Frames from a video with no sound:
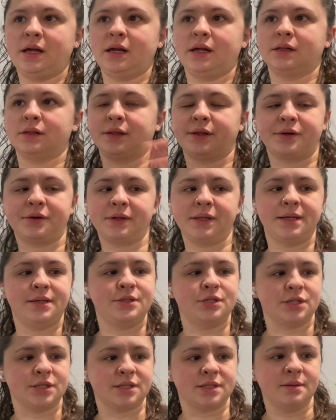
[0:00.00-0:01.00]
literally
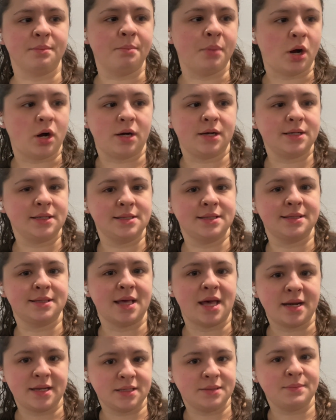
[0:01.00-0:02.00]
just the box that
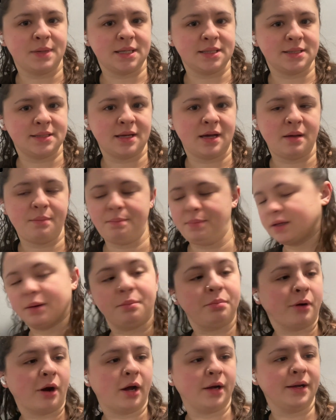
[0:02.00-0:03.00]
is messed up. The
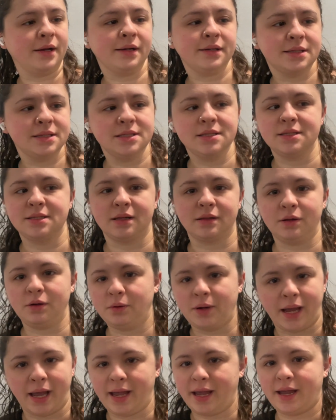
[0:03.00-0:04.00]
product is still
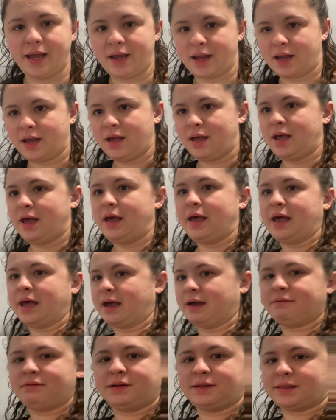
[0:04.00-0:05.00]
okay.
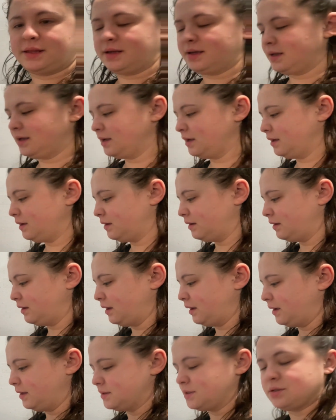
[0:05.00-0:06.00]
Everything,
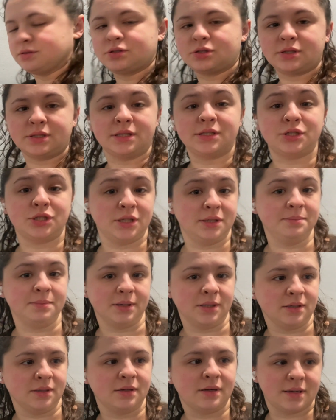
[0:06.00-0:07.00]
it's usually cheaper
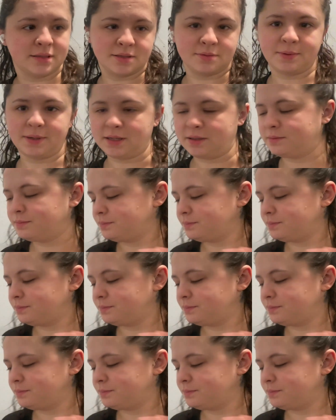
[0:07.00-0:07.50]
as well.